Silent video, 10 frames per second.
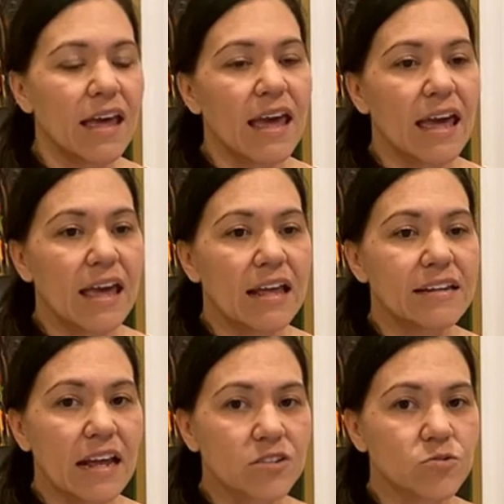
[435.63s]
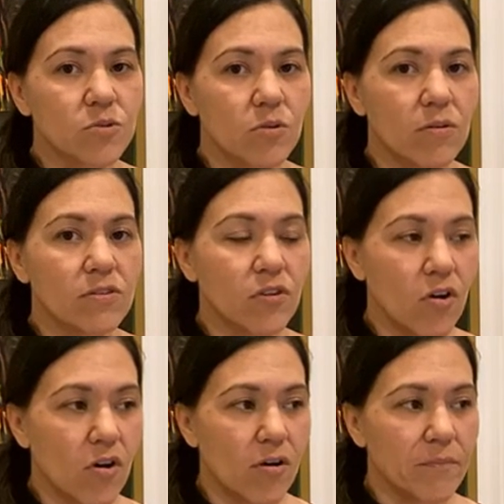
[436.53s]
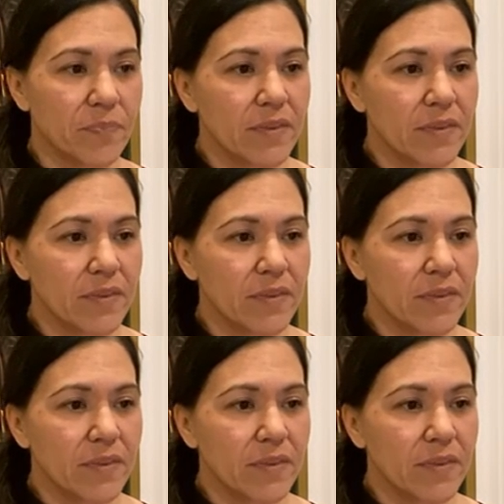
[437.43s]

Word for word: and natural law